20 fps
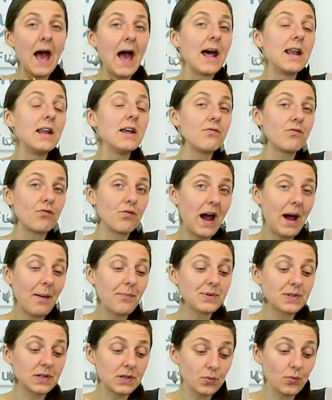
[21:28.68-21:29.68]
And in
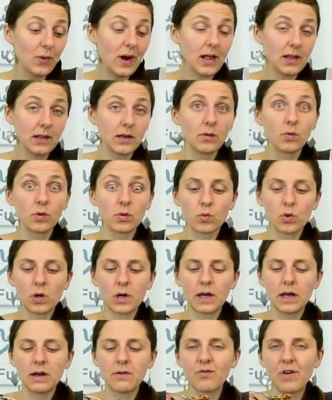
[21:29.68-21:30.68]
wraps as well, it will
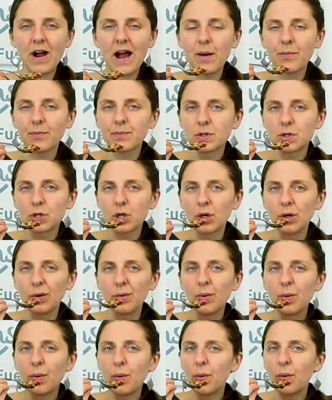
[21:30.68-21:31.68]
work in wraps
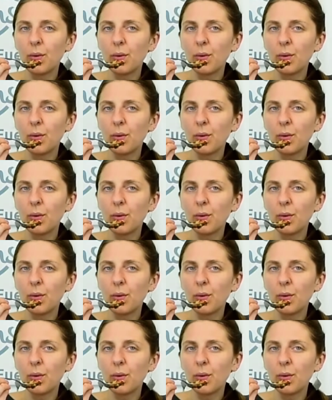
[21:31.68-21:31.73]
too.